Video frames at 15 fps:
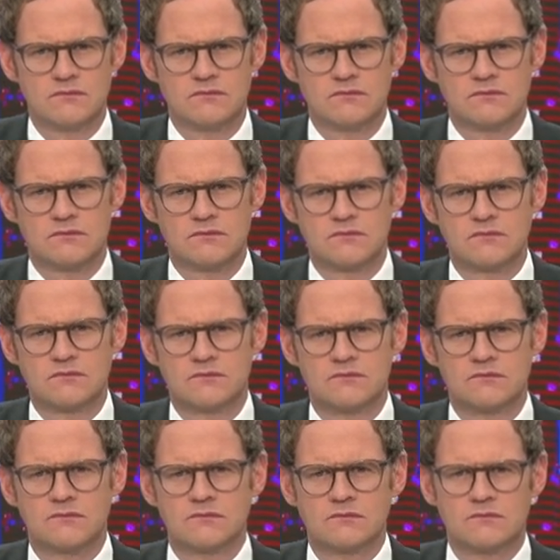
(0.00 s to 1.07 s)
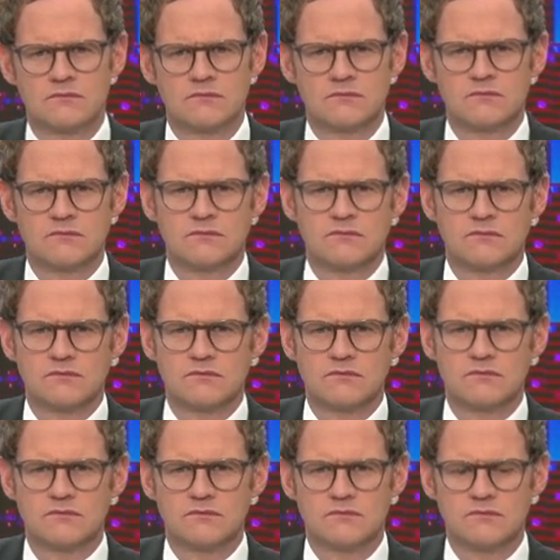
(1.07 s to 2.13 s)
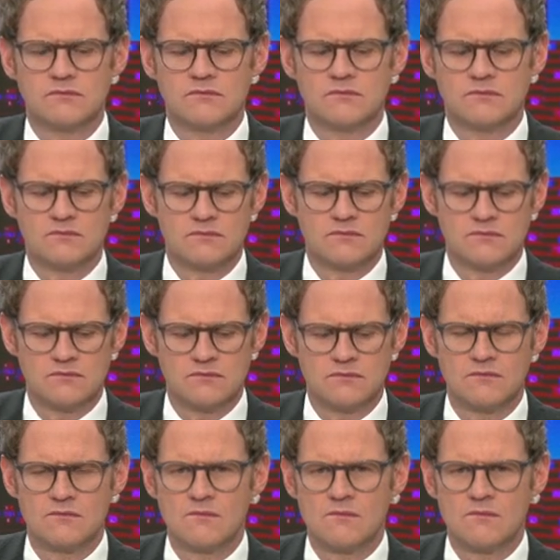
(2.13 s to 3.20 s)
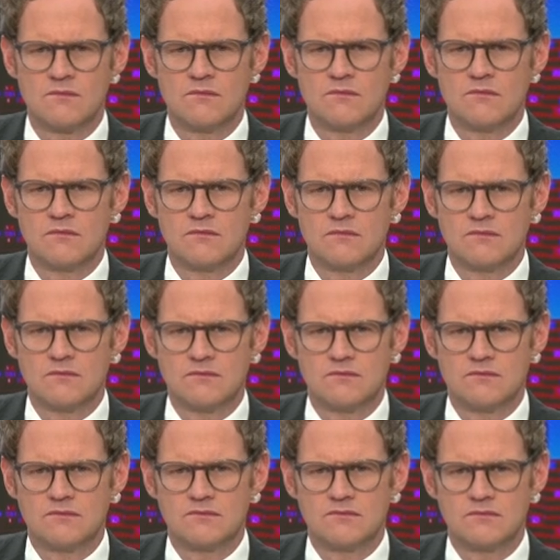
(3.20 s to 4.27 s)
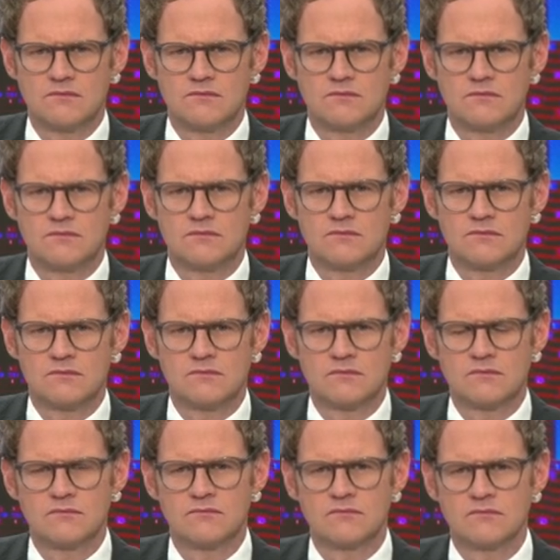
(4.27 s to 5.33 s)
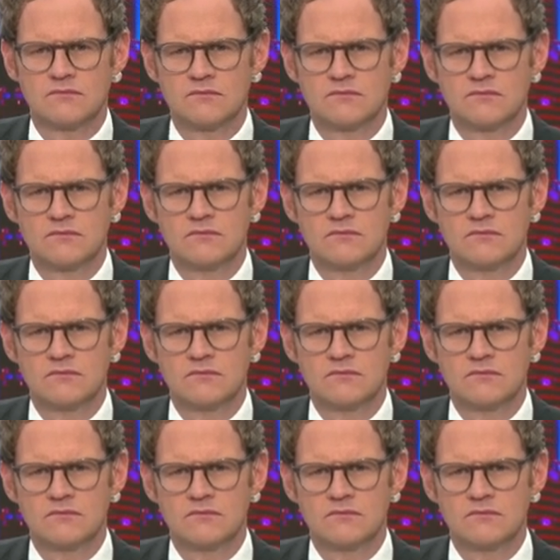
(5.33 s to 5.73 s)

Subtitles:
The person shown says nothing.